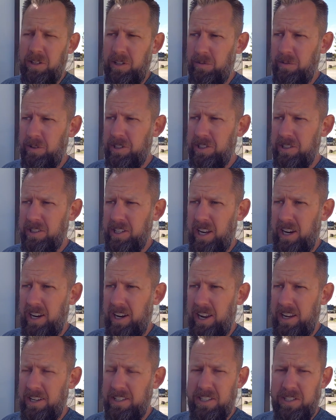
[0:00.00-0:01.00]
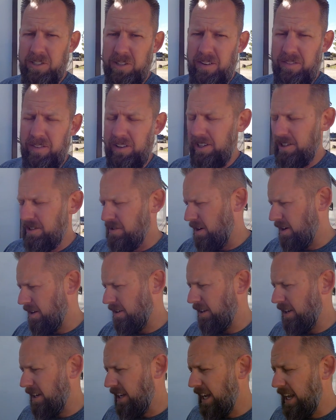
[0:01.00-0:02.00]
to you, which is kind of nice because you have it
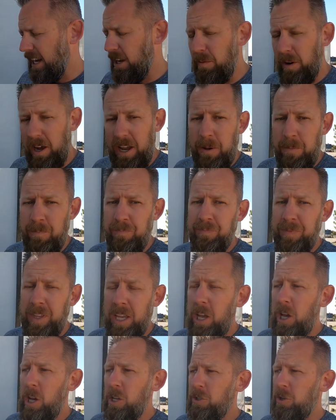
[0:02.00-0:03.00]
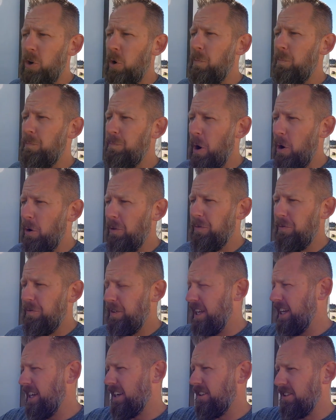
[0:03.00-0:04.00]
electronically. Anyway, so both
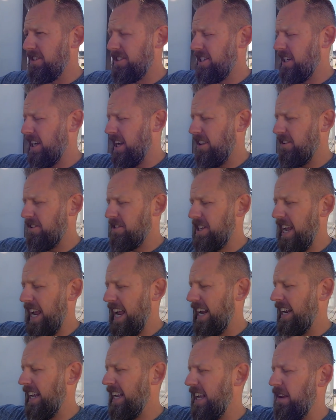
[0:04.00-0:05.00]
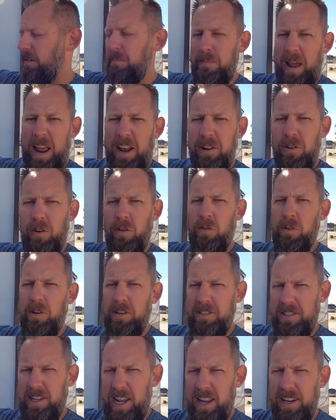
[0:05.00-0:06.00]
vehicles together, Tandy, Mando
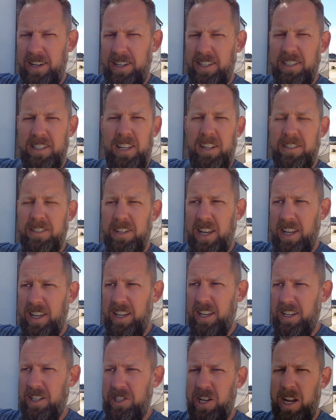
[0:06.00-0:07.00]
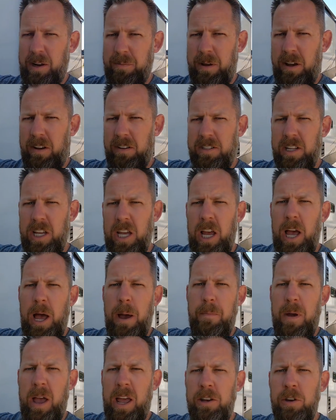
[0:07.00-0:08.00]
and Tandy. Sounds like Jack Palance.
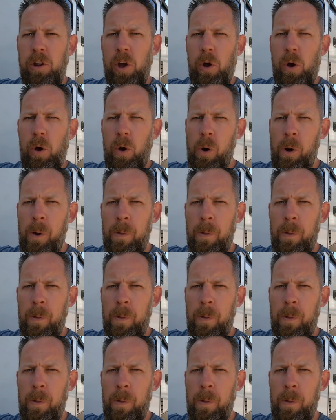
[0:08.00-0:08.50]
Mando